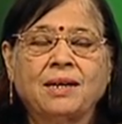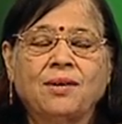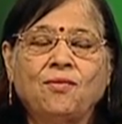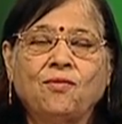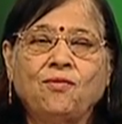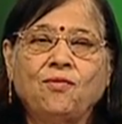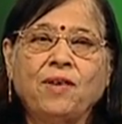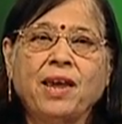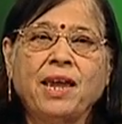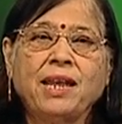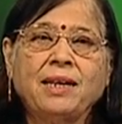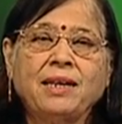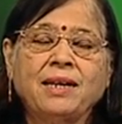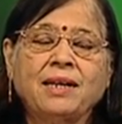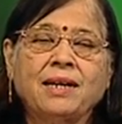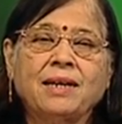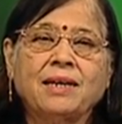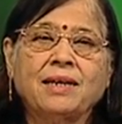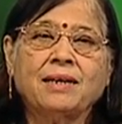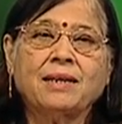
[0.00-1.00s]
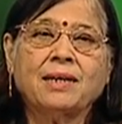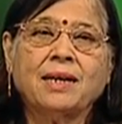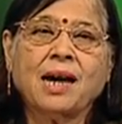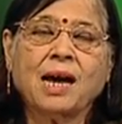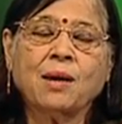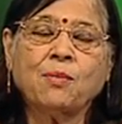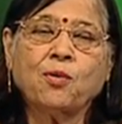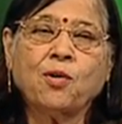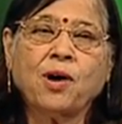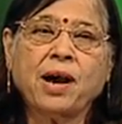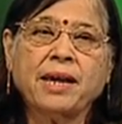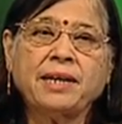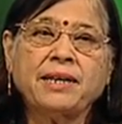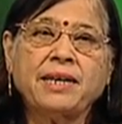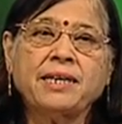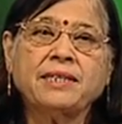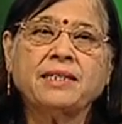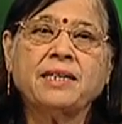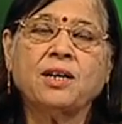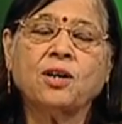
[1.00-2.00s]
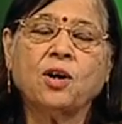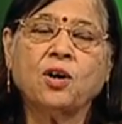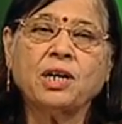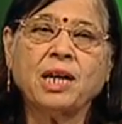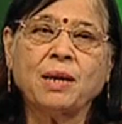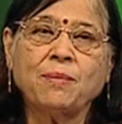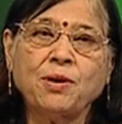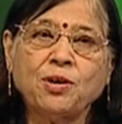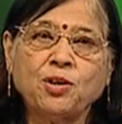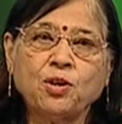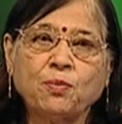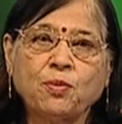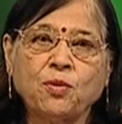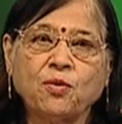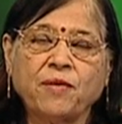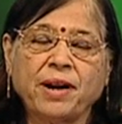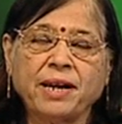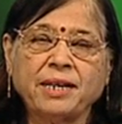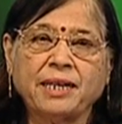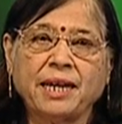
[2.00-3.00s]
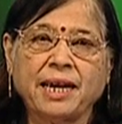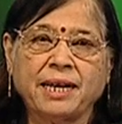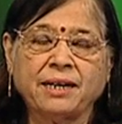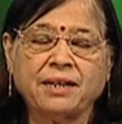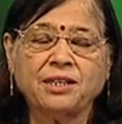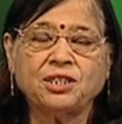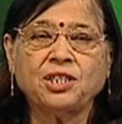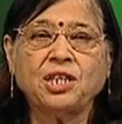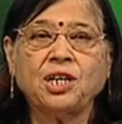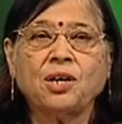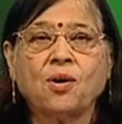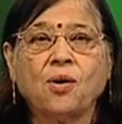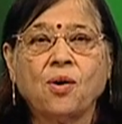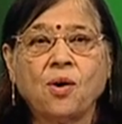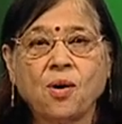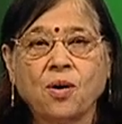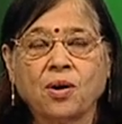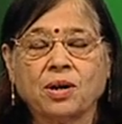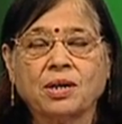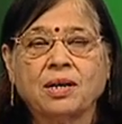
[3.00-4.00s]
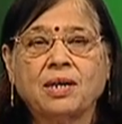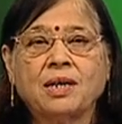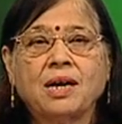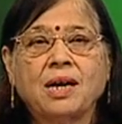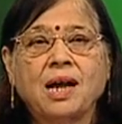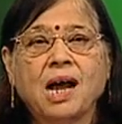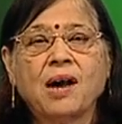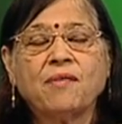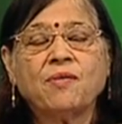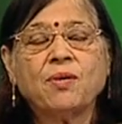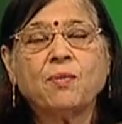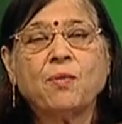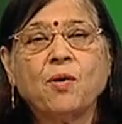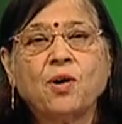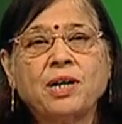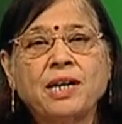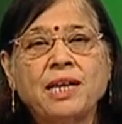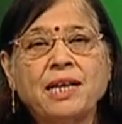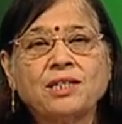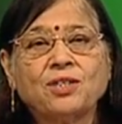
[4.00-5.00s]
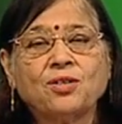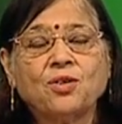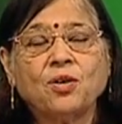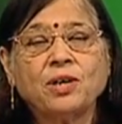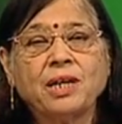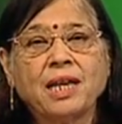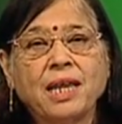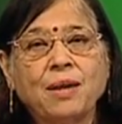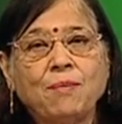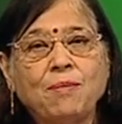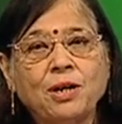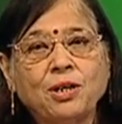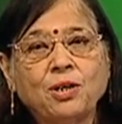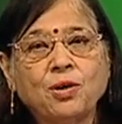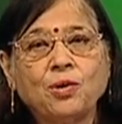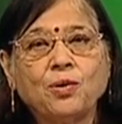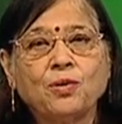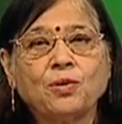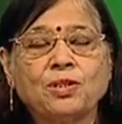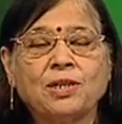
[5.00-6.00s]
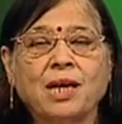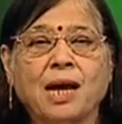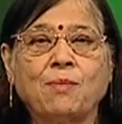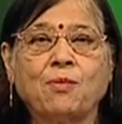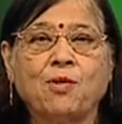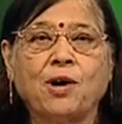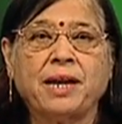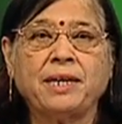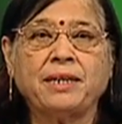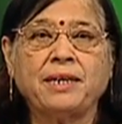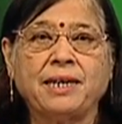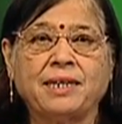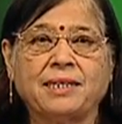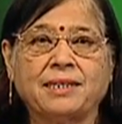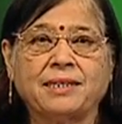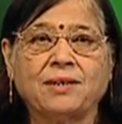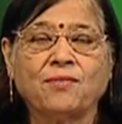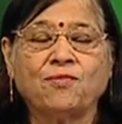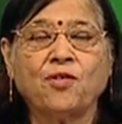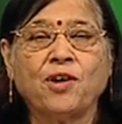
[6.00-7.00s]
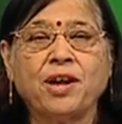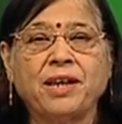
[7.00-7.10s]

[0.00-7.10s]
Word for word: When carbohydrates are not able to provide energy or our body is not able to use carbohydrates for